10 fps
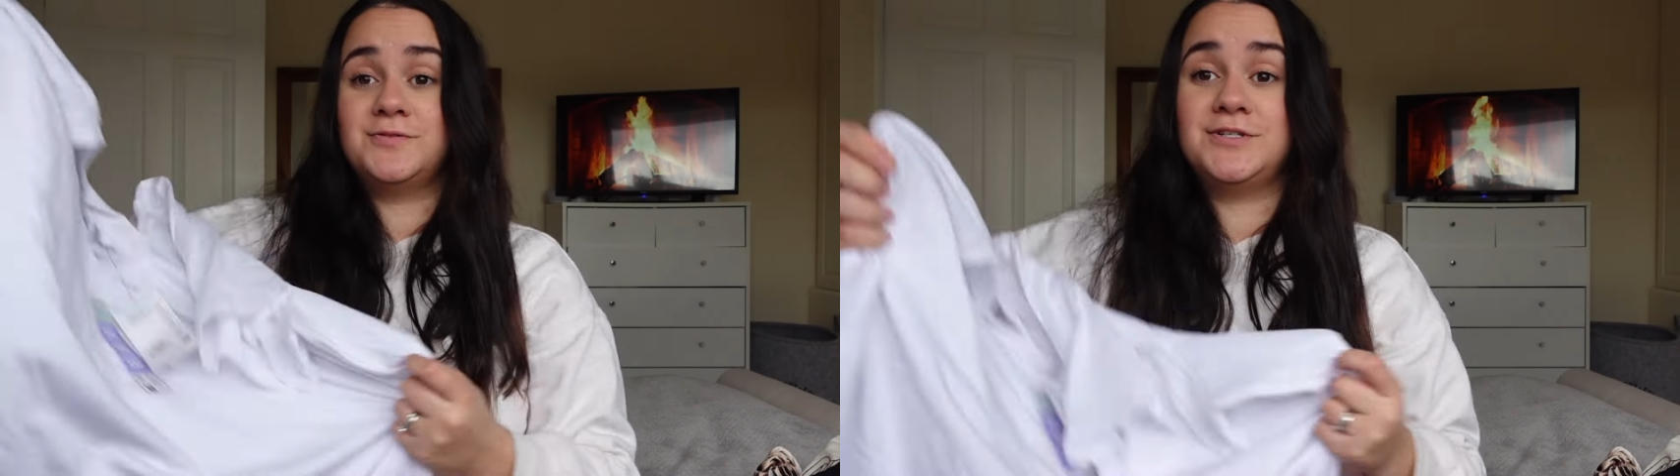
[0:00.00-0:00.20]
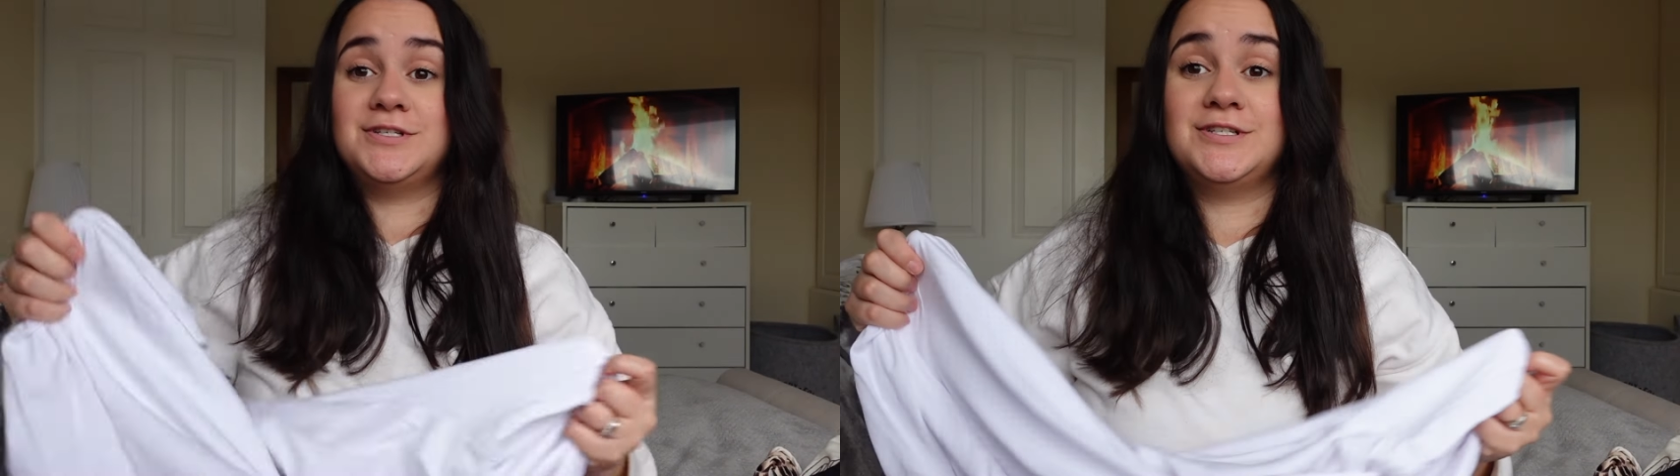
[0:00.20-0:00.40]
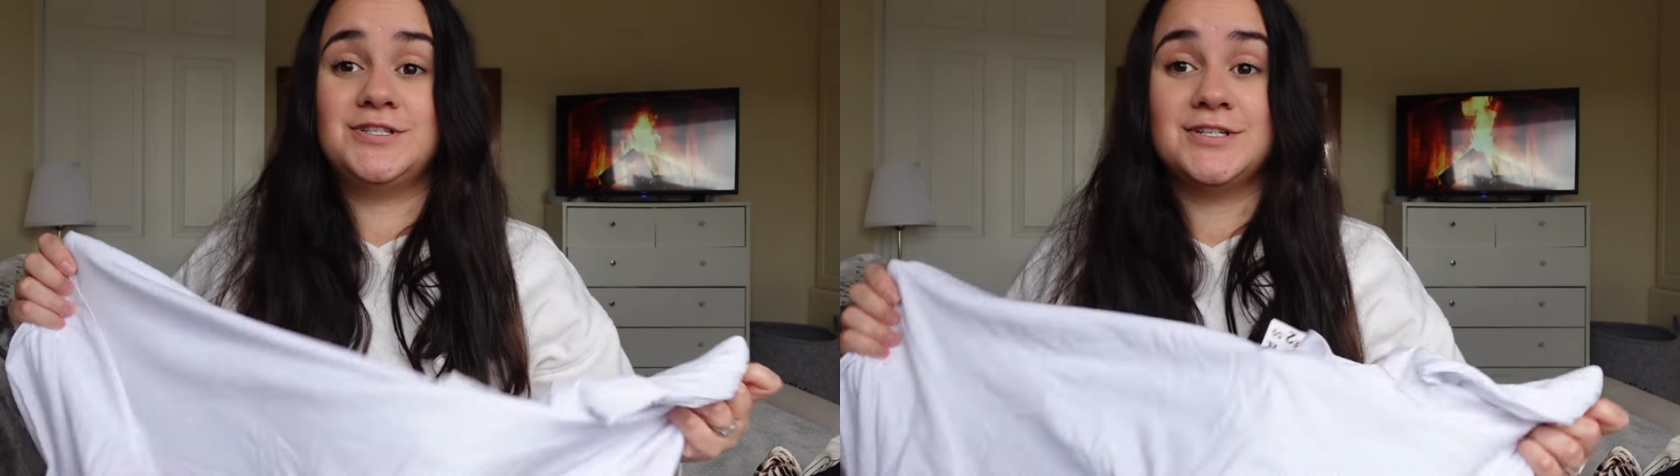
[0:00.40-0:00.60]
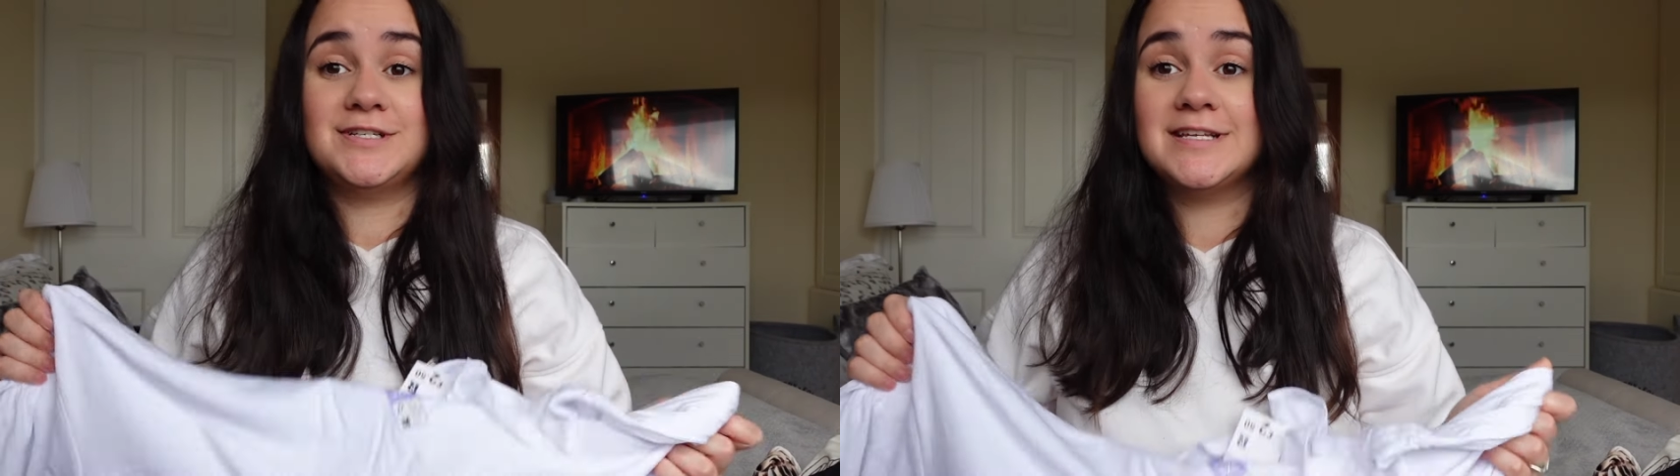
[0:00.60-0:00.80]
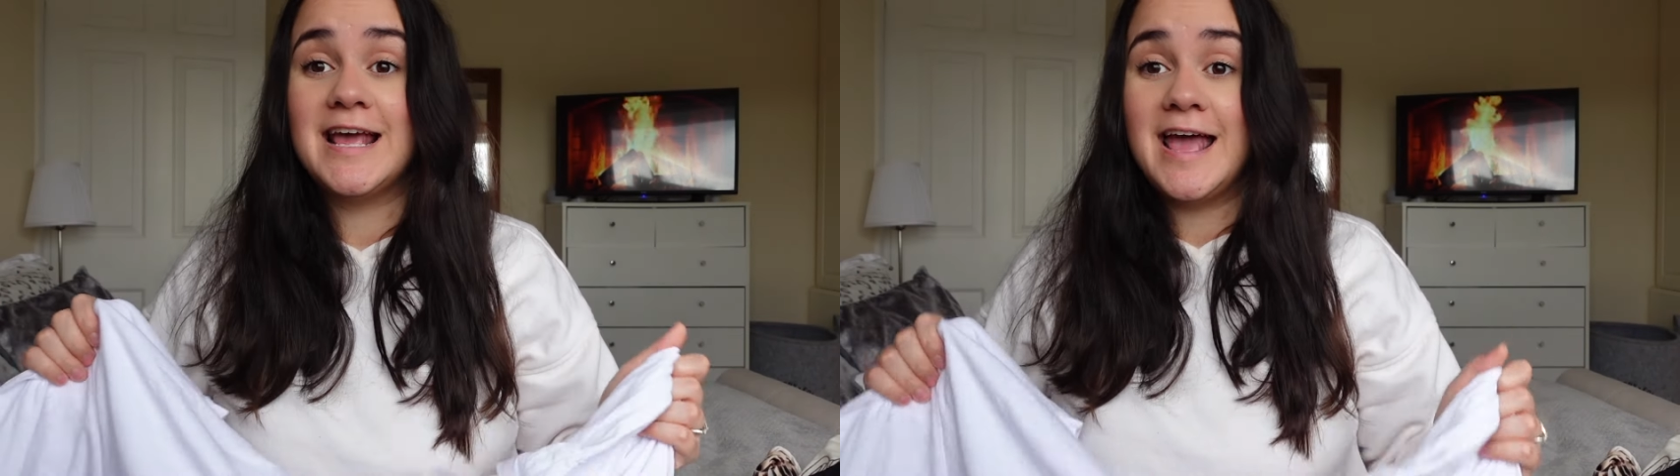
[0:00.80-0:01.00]
which is
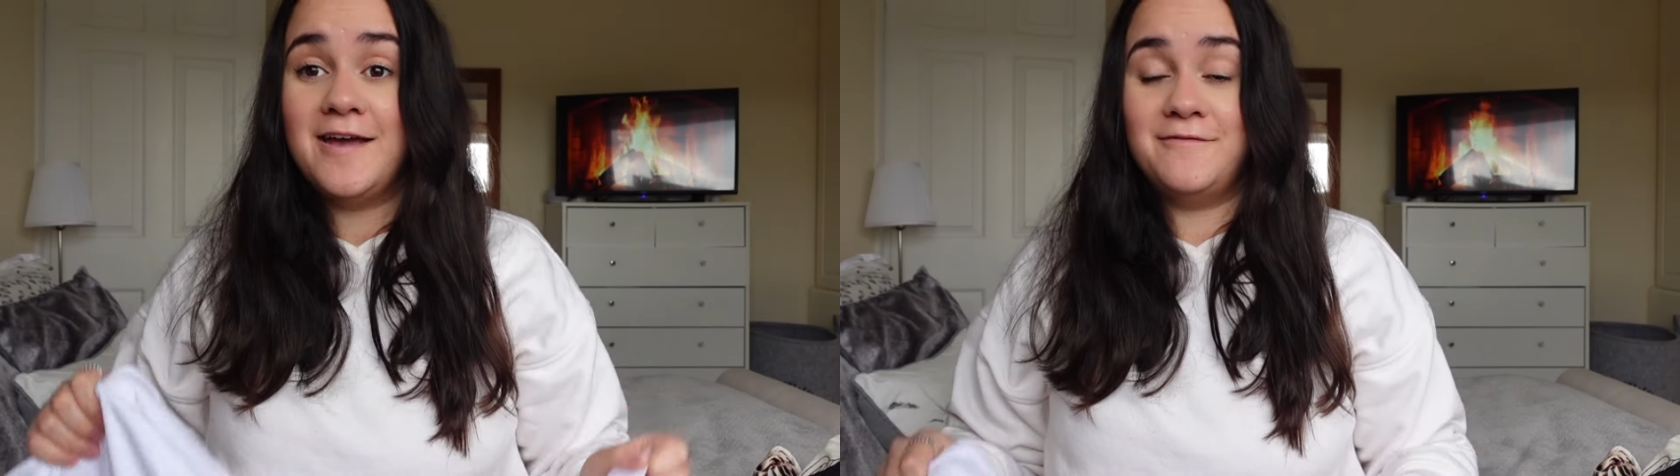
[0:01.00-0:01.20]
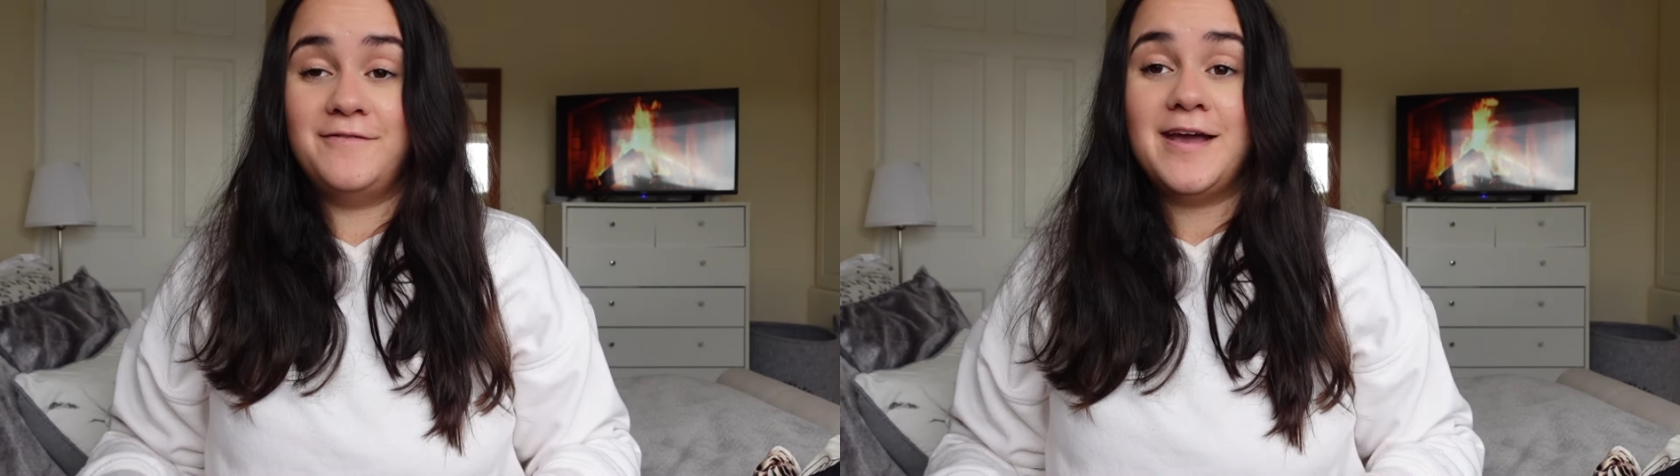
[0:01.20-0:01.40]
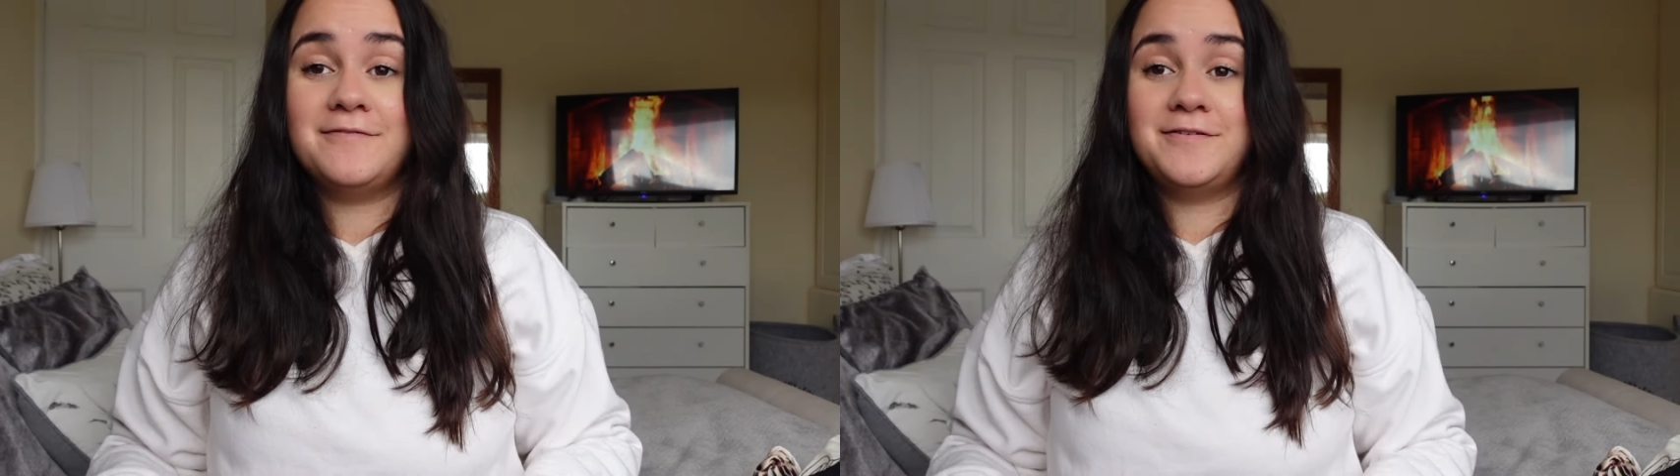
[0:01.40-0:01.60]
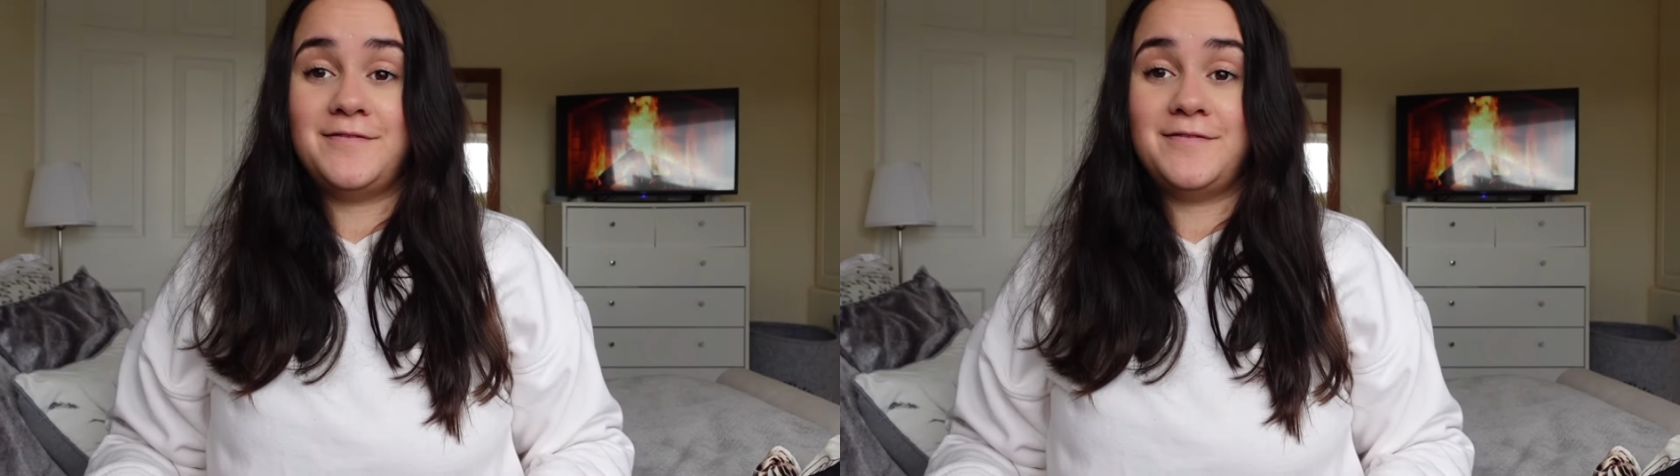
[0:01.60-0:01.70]
just very,